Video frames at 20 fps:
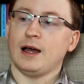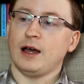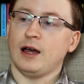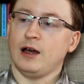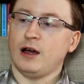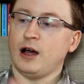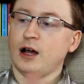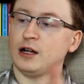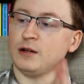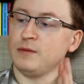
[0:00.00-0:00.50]

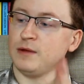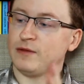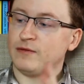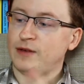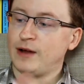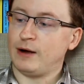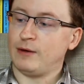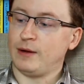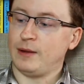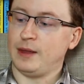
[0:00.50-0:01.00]
Artemis
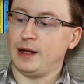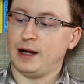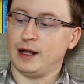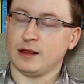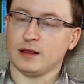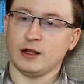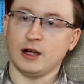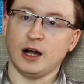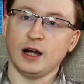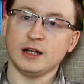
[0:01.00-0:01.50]
Fowl and the
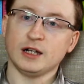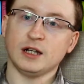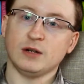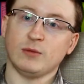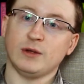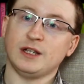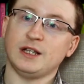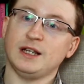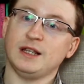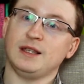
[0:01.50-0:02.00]
Last Guardian,
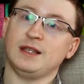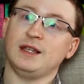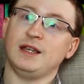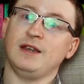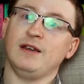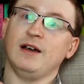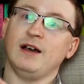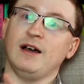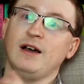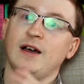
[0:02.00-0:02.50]
which is
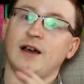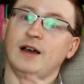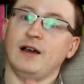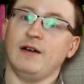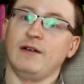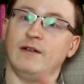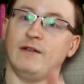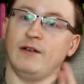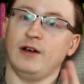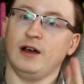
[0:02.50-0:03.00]
the
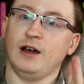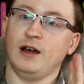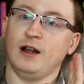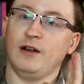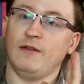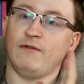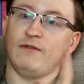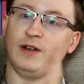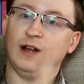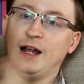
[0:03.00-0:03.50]

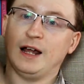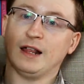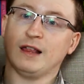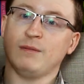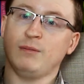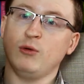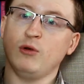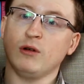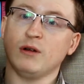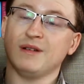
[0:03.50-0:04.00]

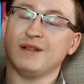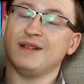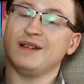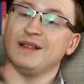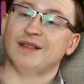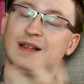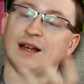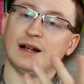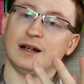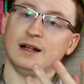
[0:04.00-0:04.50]
last book,
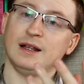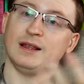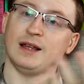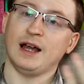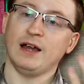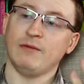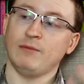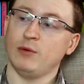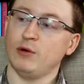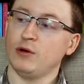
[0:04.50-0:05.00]
sadly,
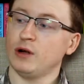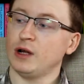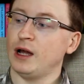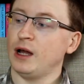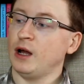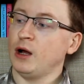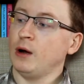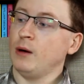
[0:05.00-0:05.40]
the eighth book.